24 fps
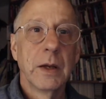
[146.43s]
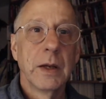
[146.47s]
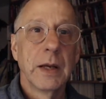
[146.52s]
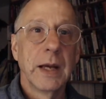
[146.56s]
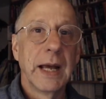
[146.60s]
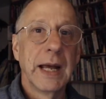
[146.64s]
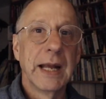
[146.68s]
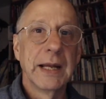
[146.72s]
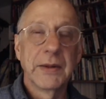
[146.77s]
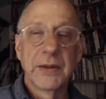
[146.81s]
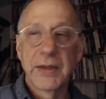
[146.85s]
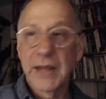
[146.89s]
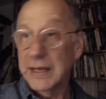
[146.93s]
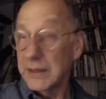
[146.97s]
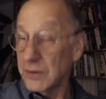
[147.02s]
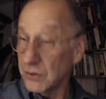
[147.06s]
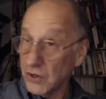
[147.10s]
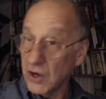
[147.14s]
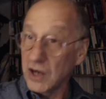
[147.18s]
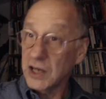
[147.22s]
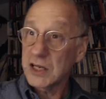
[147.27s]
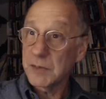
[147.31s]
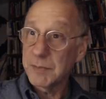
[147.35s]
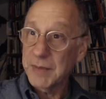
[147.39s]
then
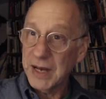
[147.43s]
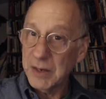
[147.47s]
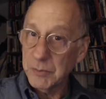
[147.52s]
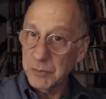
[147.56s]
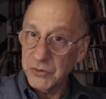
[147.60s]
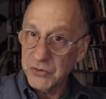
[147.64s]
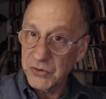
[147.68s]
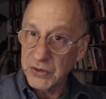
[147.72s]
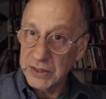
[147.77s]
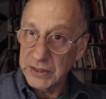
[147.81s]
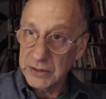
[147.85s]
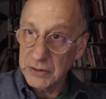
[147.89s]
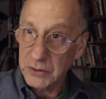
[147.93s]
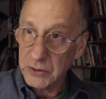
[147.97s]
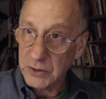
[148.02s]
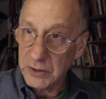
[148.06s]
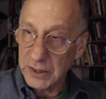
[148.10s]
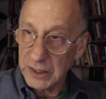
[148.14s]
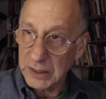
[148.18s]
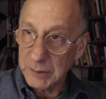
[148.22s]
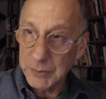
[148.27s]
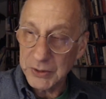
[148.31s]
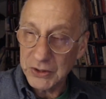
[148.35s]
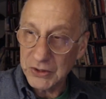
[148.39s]
talk about machine
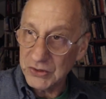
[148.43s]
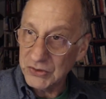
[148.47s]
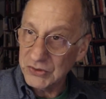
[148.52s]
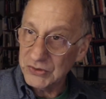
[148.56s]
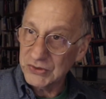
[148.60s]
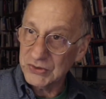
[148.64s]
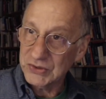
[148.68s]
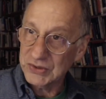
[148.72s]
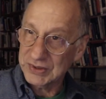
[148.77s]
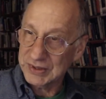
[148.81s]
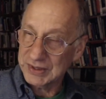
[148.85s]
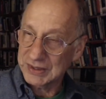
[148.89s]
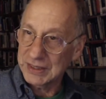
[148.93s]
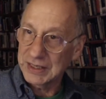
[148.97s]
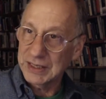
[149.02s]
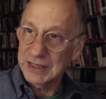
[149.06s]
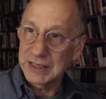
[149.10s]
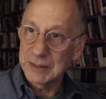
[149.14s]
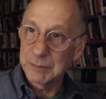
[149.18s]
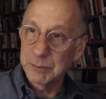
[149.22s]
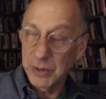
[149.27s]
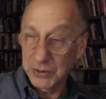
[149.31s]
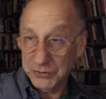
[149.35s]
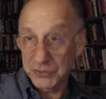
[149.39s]
learning, because
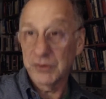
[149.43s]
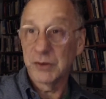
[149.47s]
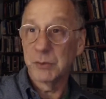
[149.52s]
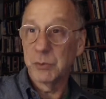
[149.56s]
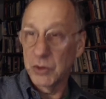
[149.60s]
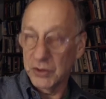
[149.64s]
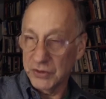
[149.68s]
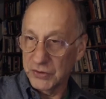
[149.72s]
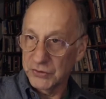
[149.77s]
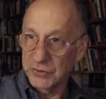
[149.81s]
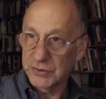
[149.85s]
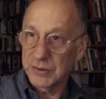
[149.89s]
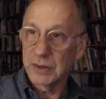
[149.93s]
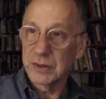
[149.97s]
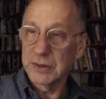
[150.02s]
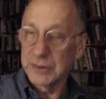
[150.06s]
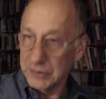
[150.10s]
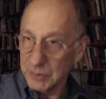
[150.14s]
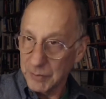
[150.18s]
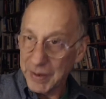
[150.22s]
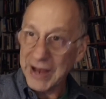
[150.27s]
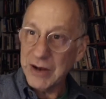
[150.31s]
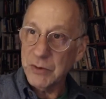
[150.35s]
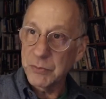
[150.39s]
much of the book is
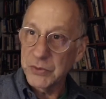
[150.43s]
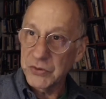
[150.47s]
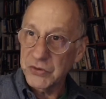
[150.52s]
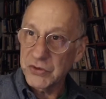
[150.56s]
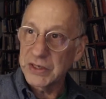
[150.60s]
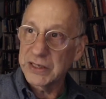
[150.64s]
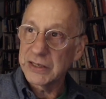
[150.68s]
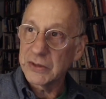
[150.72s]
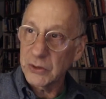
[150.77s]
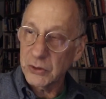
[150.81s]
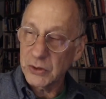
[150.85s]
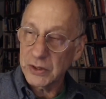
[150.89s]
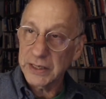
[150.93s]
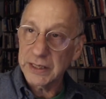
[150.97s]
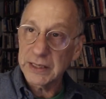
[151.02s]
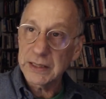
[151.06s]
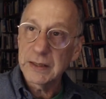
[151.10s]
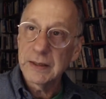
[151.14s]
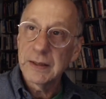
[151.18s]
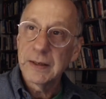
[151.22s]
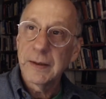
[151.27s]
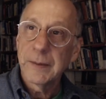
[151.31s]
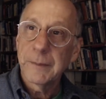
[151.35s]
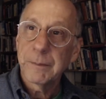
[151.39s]
about machine learning,
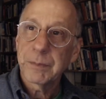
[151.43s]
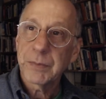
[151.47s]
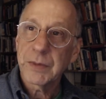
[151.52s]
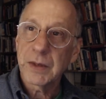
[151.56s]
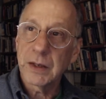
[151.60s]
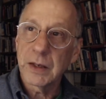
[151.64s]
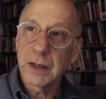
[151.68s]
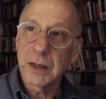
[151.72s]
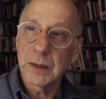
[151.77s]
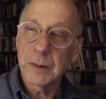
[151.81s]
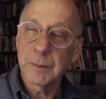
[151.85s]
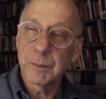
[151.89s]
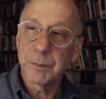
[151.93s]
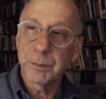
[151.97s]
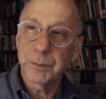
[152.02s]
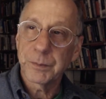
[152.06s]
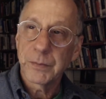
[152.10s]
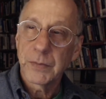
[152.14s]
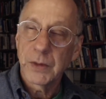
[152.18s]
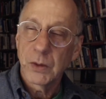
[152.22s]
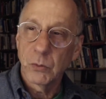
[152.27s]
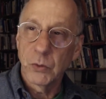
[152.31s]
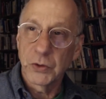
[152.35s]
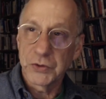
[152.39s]

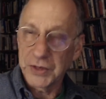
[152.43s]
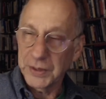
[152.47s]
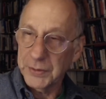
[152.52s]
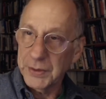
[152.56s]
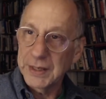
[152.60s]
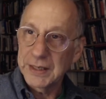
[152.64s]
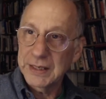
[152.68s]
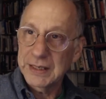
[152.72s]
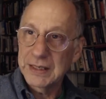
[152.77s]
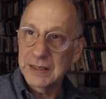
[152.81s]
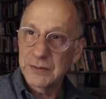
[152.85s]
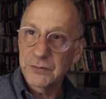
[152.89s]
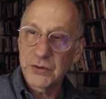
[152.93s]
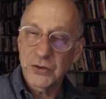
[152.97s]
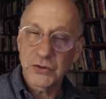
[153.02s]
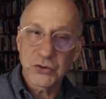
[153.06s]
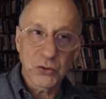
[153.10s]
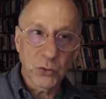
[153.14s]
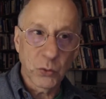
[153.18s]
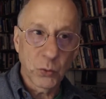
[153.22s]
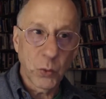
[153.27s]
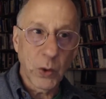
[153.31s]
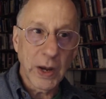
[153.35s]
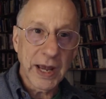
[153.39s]
which I think gives us
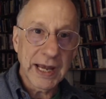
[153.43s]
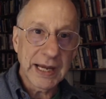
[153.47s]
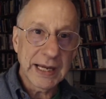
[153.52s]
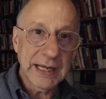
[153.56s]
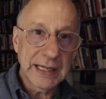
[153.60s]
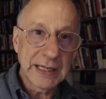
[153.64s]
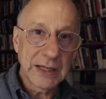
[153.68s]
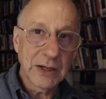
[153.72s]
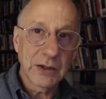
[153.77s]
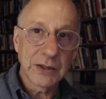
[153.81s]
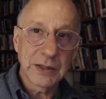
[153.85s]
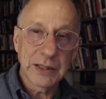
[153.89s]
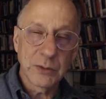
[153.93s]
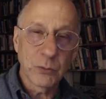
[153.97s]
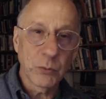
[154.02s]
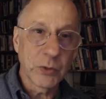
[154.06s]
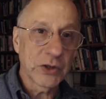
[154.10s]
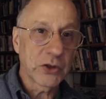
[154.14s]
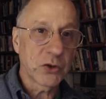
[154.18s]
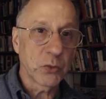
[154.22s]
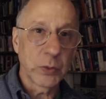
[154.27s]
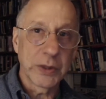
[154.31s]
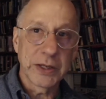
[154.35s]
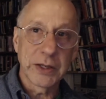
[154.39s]
a way in
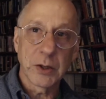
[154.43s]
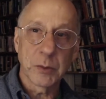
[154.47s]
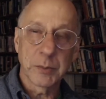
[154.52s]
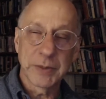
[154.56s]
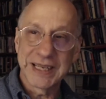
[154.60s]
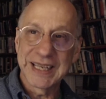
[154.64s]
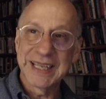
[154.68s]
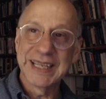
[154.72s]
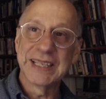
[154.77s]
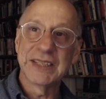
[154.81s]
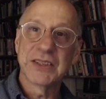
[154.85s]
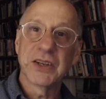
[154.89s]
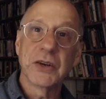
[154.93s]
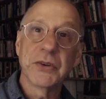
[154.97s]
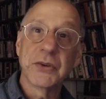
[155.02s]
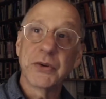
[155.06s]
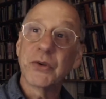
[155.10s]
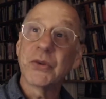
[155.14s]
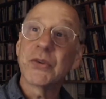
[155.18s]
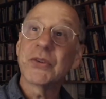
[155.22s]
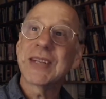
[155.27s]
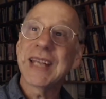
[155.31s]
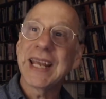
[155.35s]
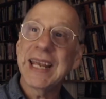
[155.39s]
which we are beginning to
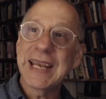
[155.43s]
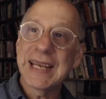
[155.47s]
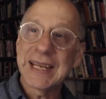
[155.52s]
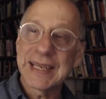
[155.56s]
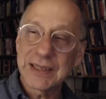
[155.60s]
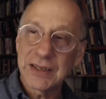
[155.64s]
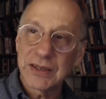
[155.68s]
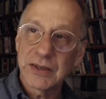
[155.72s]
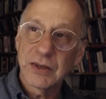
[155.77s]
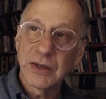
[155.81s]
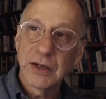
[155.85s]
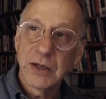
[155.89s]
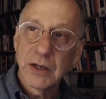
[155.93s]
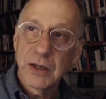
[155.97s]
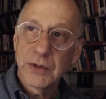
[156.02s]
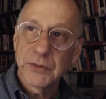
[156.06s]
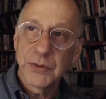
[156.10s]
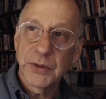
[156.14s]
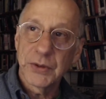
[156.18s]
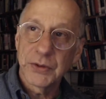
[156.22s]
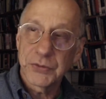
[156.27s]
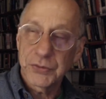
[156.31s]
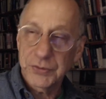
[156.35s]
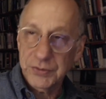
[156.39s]
understand
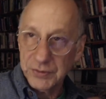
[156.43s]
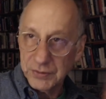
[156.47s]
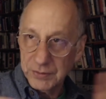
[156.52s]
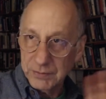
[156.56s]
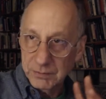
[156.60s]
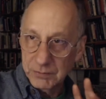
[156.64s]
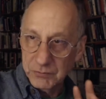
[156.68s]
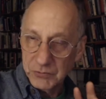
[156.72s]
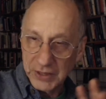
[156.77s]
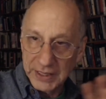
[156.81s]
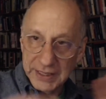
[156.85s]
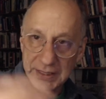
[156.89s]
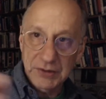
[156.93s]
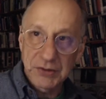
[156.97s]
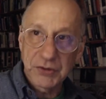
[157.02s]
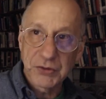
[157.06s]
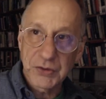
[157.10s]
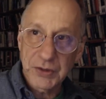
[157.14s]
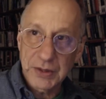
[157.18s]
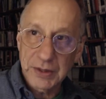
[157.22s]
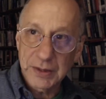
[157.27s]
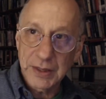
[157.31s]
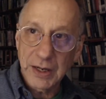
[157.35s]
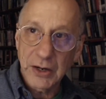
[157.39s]
this change
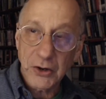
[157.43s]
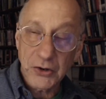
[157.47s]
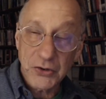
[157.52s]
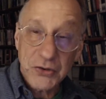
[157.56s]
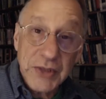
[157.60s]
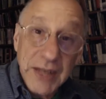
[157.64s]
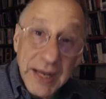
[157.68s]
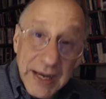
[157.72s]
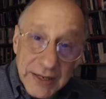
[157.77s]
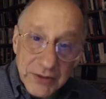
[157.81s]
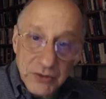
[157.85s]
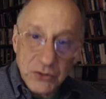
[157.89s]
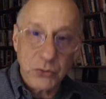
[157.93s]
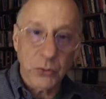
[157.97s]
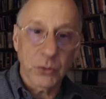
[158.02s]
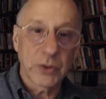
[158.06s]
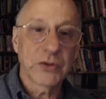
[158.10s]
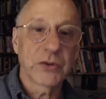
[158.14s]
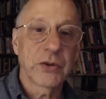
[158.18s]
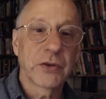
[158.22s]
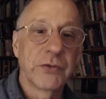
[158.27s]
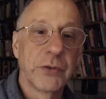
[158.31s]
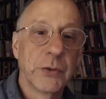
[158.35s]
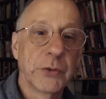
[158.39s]
in our stance
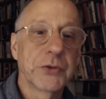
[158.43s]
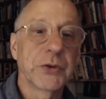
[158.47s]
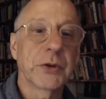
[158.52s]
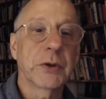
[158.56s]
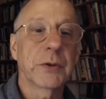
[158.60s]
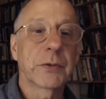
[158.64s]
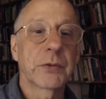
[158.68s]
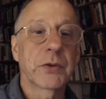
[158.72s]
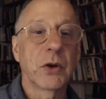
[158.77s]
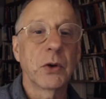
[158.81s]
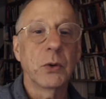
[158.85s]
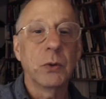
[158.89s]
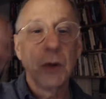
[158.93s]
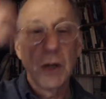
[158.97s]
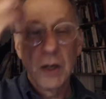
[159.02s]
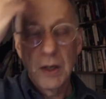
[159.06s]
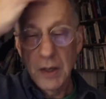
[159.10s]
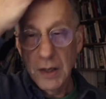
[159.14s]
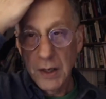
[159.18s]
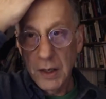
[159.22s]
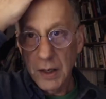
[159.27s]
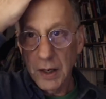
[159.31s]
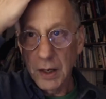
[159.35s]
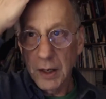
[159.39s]
towards the future. So
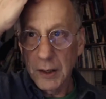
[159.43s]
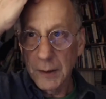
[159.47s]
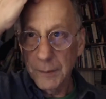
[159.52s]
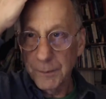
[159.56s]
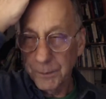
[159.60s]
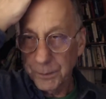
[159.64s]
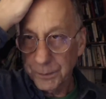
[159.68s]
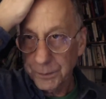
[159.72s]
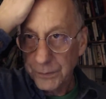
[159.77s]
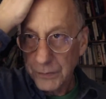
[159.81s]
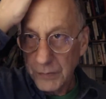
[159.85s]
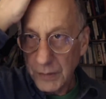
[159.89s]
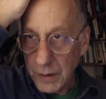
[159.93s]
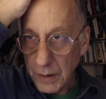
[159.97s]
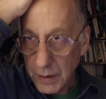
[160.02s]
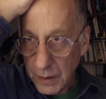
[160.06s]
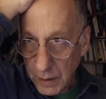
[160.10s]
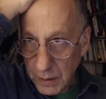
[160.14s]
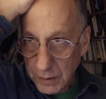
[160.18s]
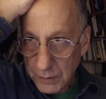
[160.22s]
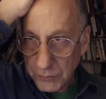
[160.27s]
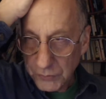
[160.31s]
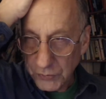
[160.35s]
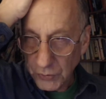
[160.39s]

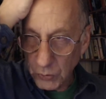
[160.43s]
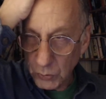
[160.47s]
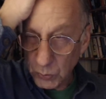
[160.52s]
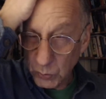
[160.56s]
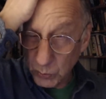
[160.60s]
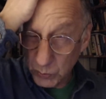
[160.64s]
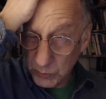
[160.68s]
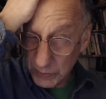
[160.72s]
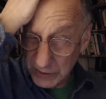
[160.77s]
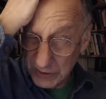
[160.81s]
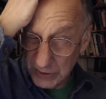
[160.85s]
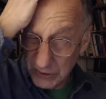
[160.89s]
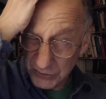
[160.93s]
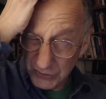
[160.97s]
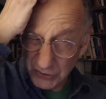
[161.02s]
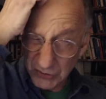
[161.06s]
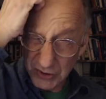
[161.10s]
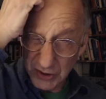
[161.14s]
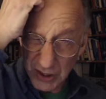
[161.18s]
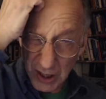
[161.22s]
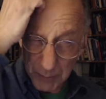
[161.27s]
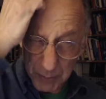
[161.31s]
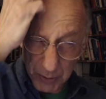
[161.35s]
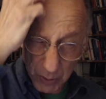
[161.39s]
here's just a
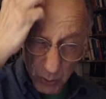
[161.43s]
couple